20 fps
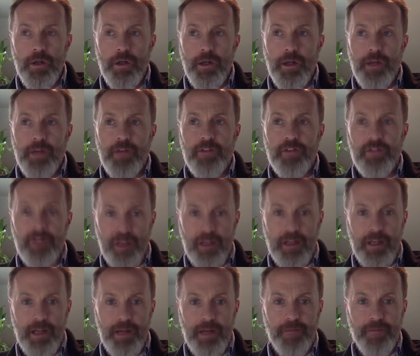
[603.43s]
in the
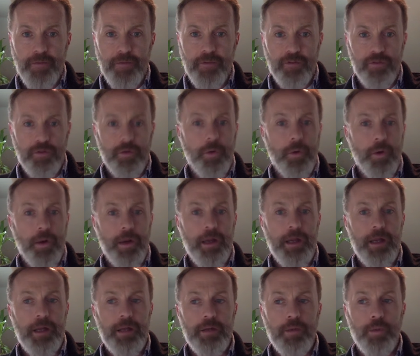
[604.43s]
second half of the
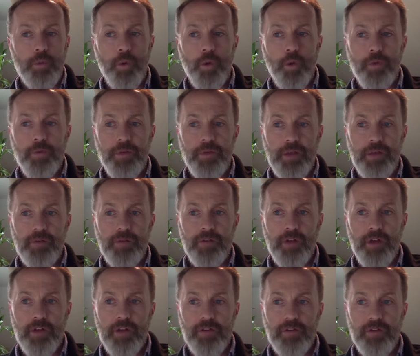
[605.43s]
story, Wolff gives
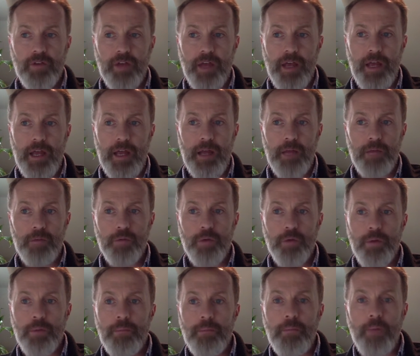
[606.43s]
us a
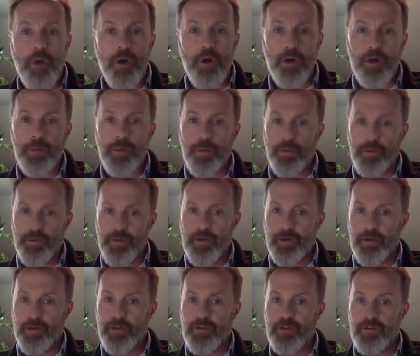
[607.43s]
remarkable
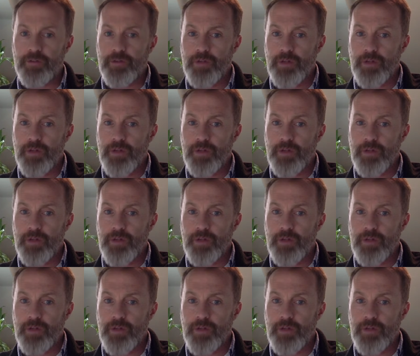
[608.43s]
narrative.